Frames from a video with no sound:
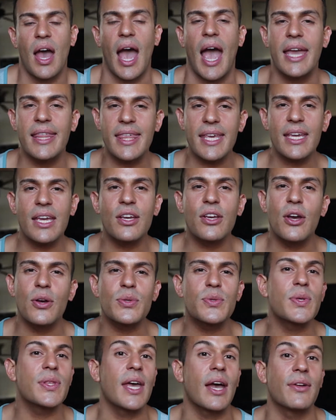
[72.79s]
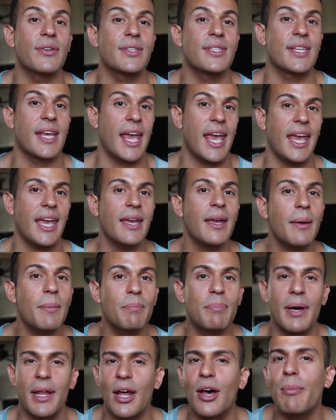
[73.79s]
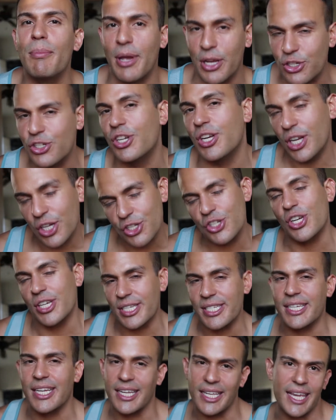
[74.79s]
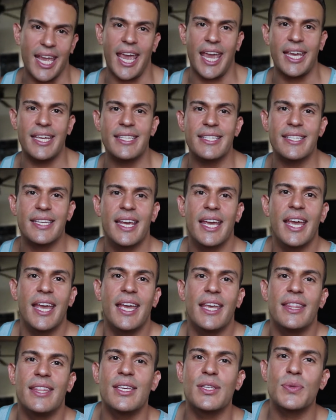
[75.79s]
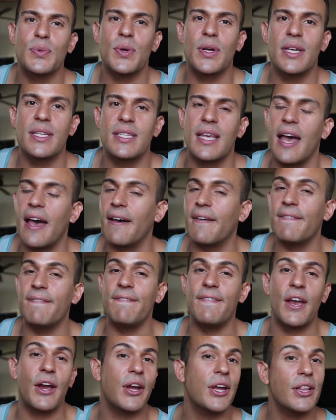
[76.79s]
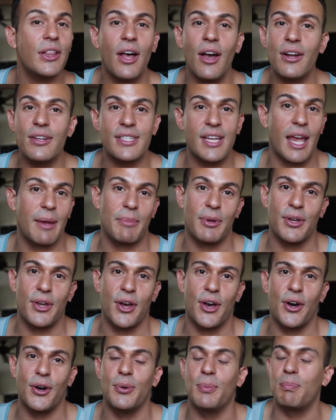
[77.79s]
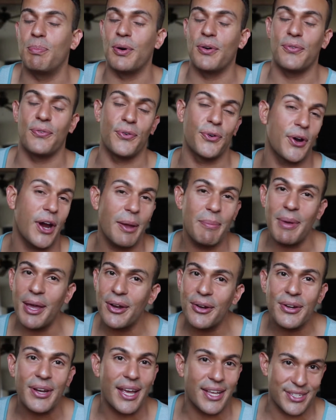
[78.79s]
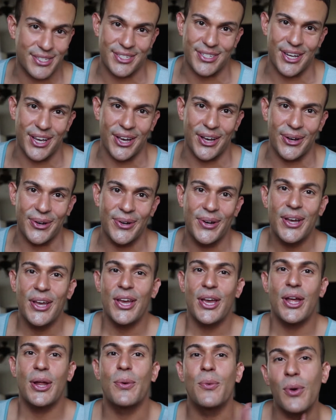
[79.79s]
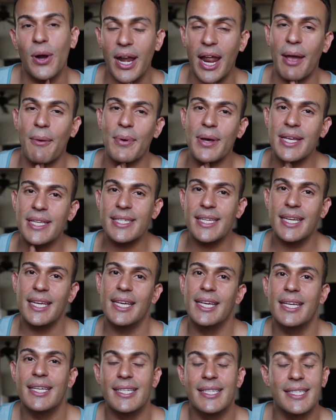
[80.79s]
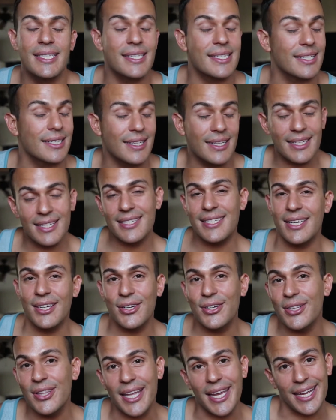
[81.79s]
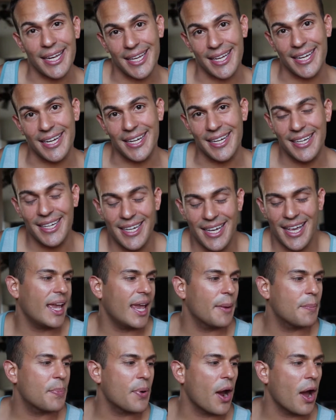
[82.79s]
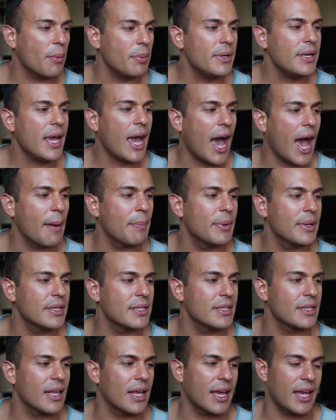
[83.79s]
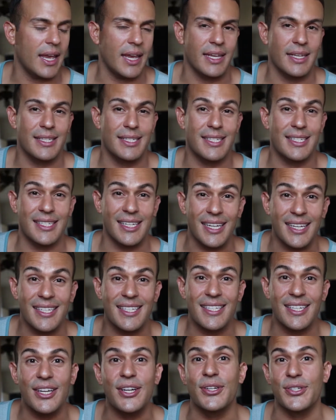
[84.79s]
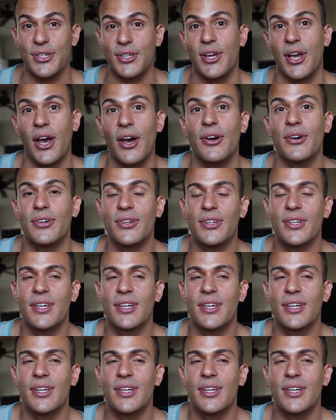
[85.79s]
I think it goes without saying, but I'll mention it just in case. This was a very long time ago, before I met Ernesto, when I was still a single lady. It probably happened like 6 years ago,